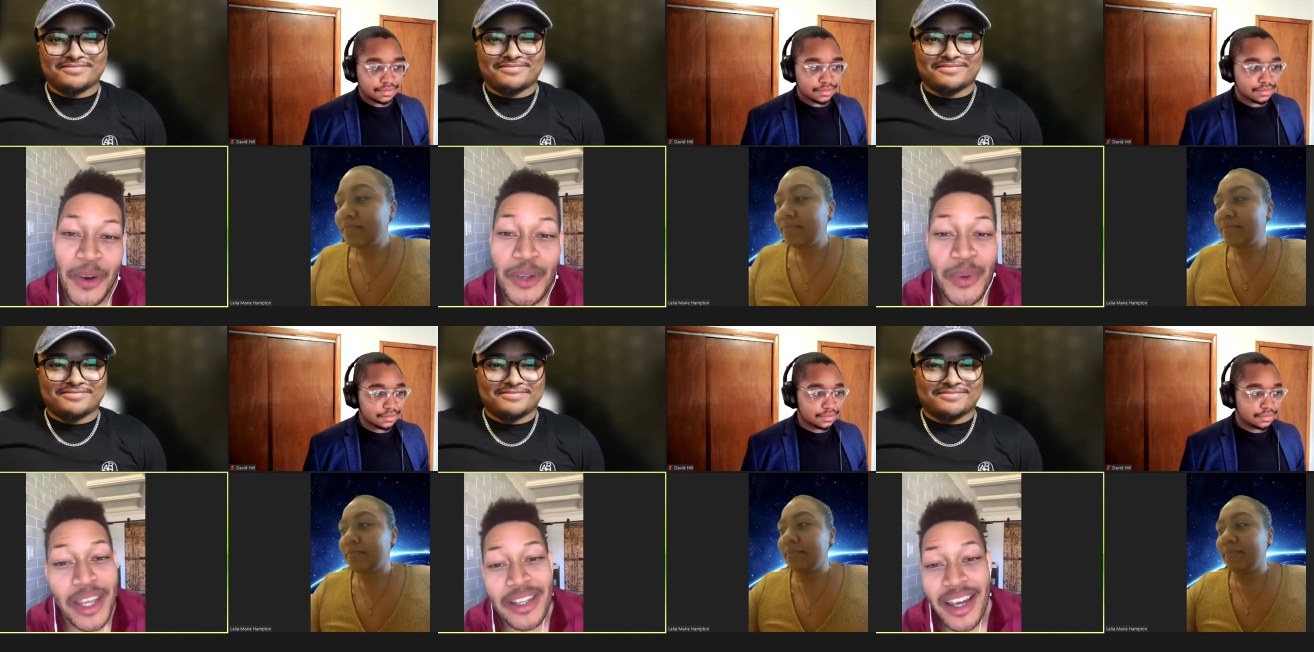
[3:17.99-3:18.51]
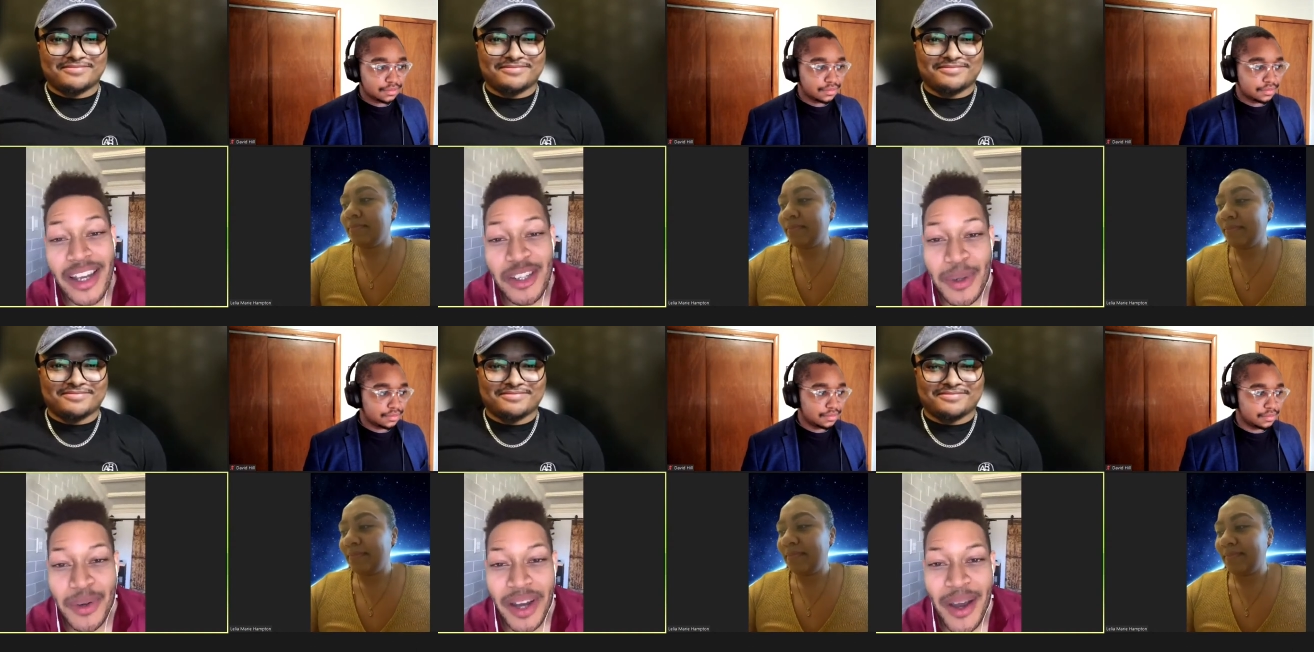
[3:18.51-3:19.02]
Speaker 1: of all, thank you guys so
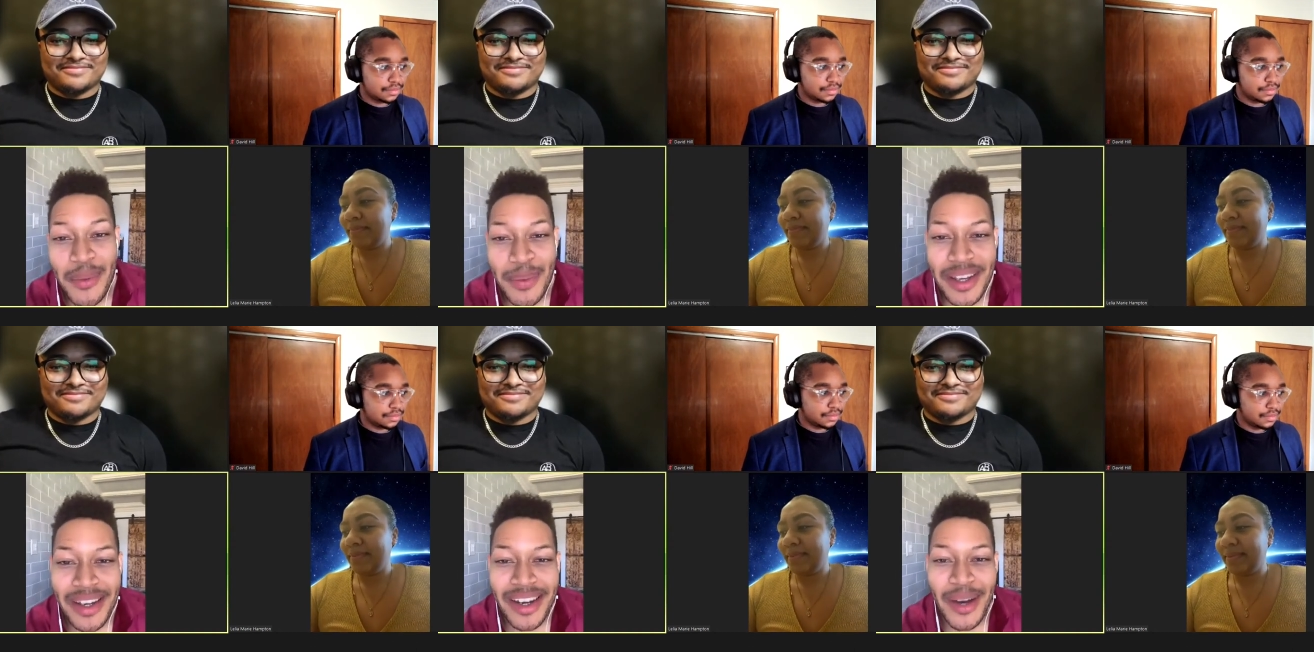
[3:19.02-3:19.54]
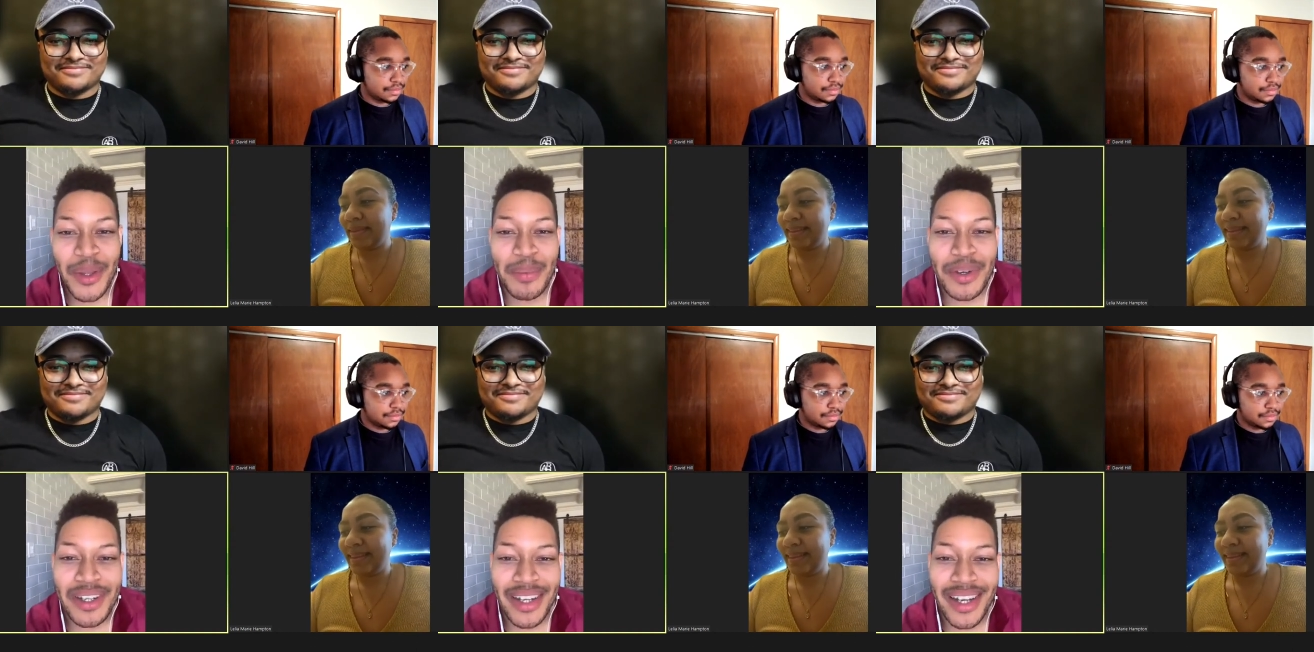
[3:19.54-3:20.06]
much for having me here. I really
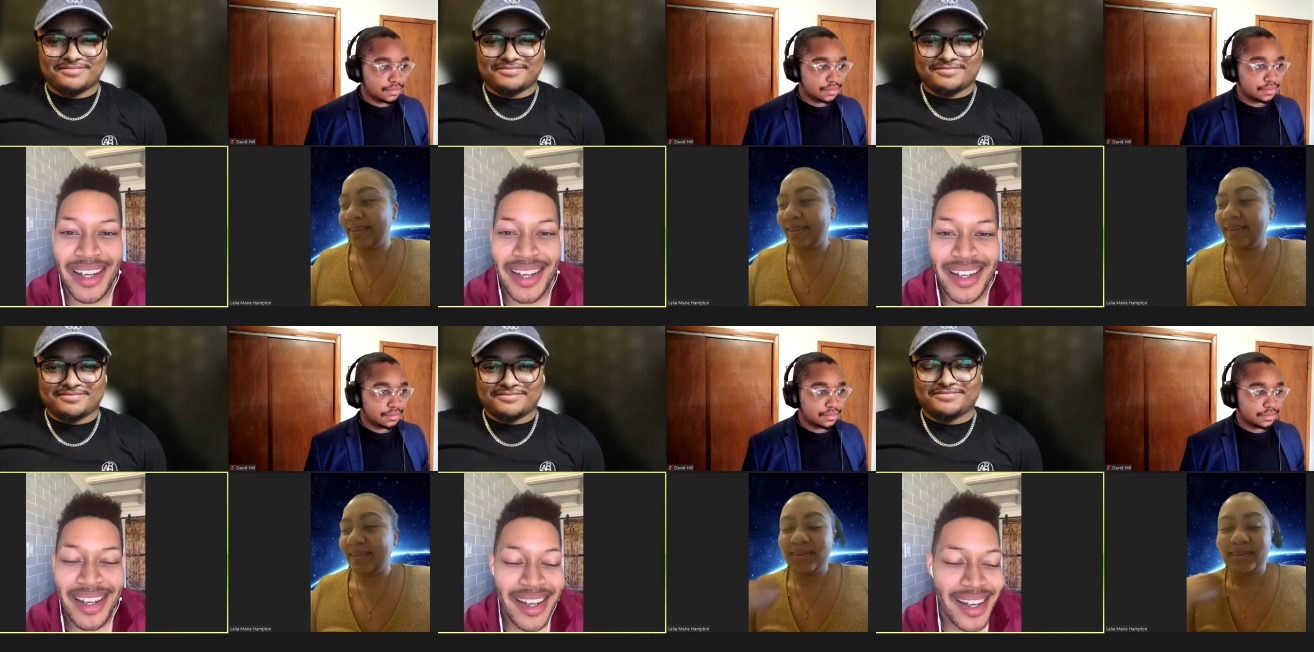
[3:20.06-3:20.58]
appreciate it.